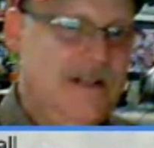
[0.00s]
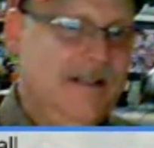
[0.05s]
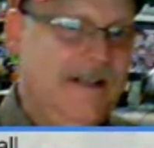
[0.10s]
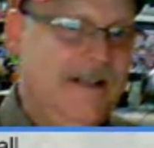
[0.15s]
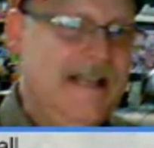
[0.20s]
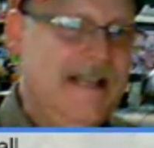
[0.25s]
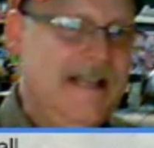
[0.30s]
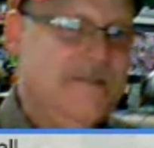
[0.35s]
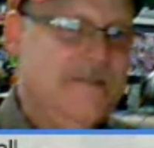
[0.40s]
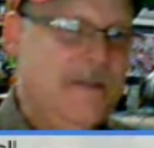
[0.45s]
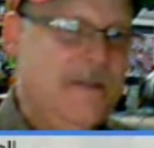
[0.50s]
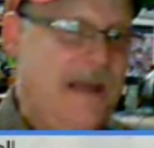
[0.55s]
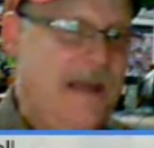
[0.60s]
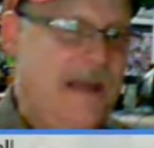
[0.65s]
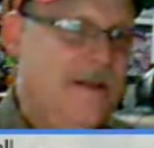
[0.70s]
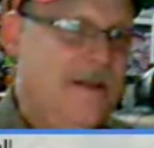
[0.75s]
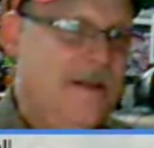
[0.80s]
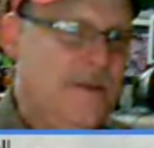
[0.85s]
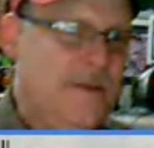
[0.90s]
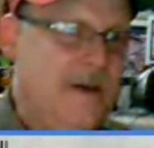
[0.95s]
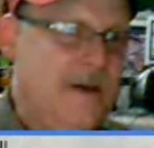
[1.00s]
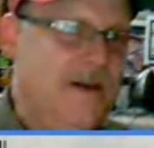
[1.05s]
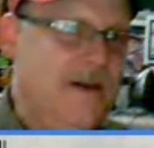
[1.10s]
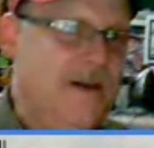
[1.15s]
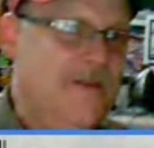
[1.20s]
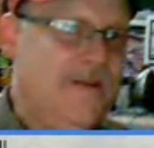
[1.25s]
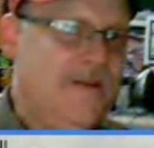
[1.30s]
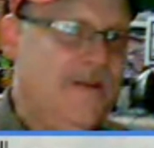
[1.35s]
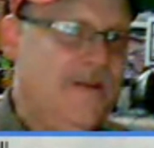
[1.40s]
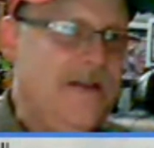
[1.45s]
at least, maybe
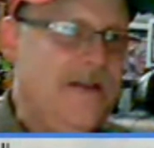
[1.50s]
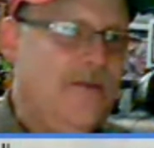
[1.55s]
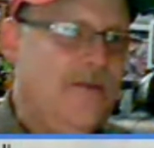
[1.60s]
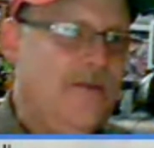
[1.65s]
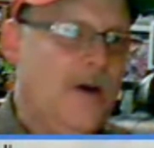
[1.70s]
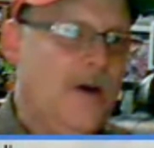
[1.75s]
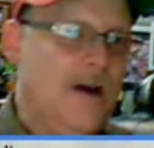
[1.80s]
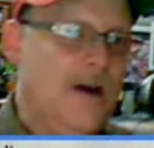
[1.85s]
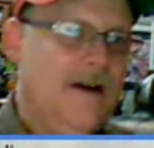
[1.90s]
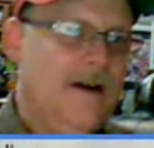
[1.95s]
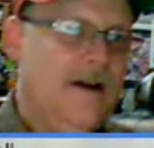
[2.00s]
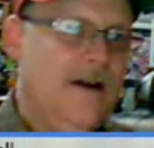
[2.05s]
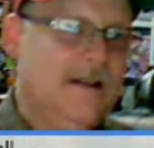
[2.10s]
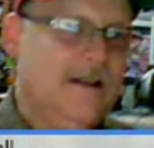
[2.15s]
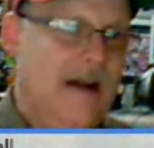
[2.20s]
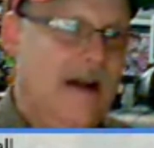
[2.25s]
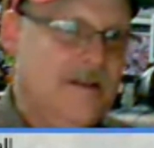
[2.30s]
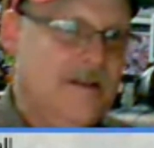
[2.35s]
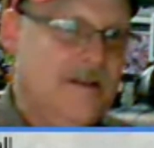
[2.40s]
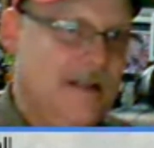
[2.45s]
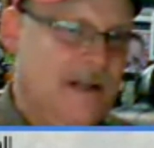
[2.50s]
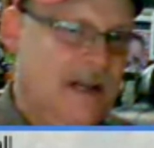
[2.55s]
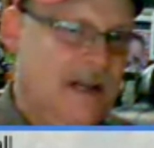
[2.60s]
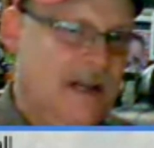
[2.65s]
350, 400,000,